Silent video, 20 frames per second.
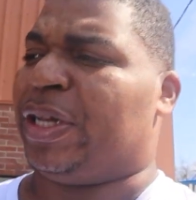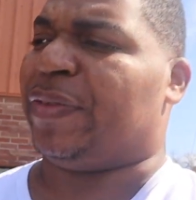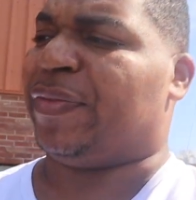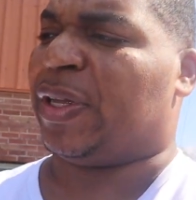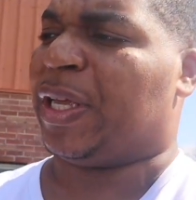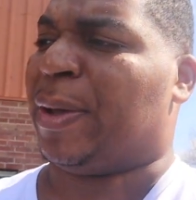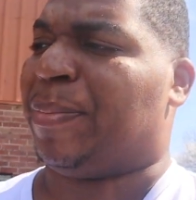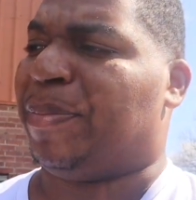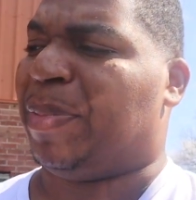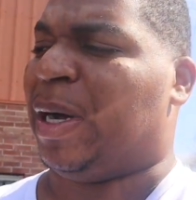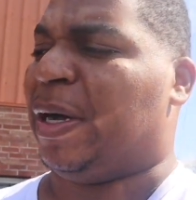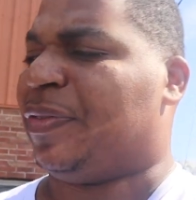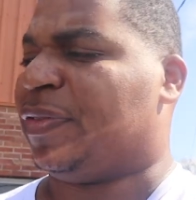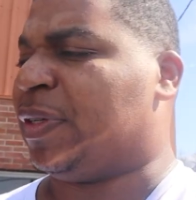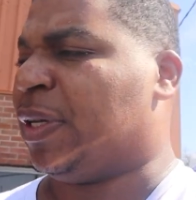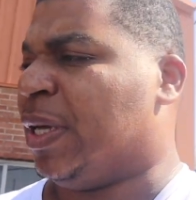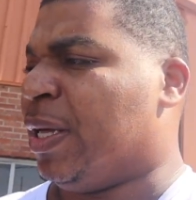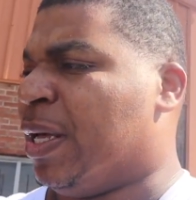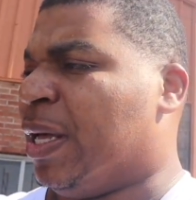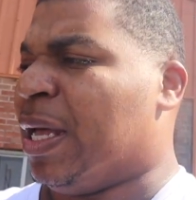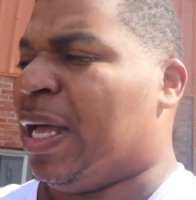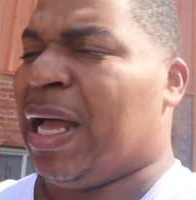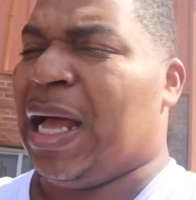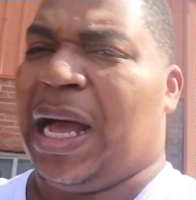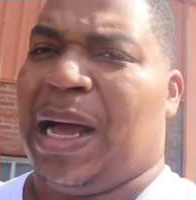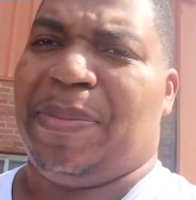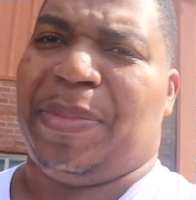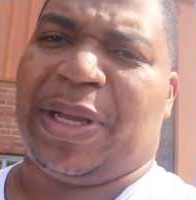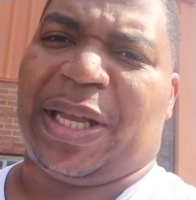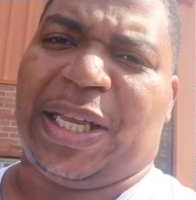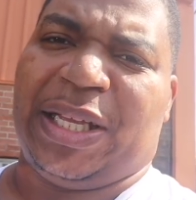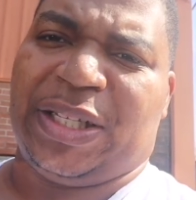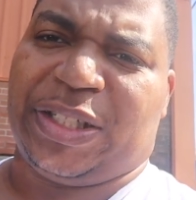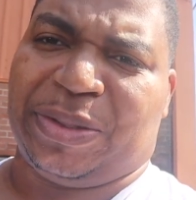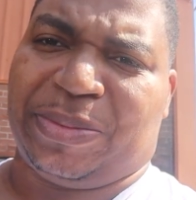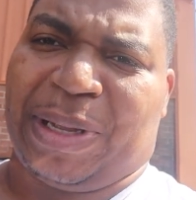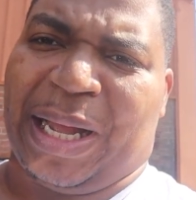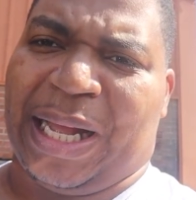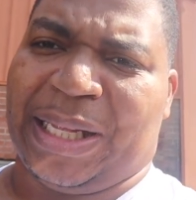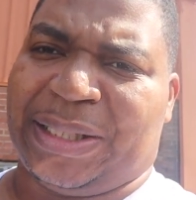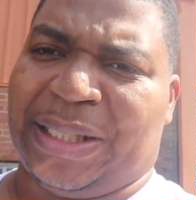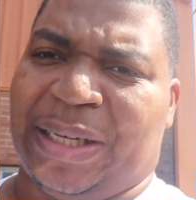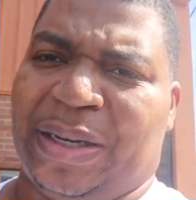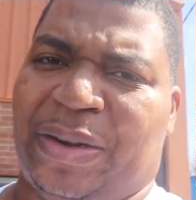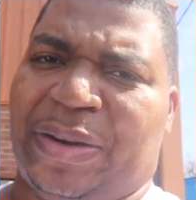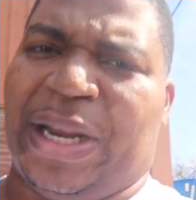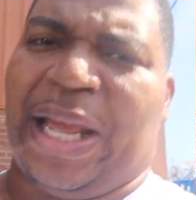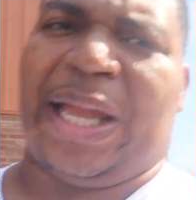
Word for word: it even get buffed. I'm gonna give you some content on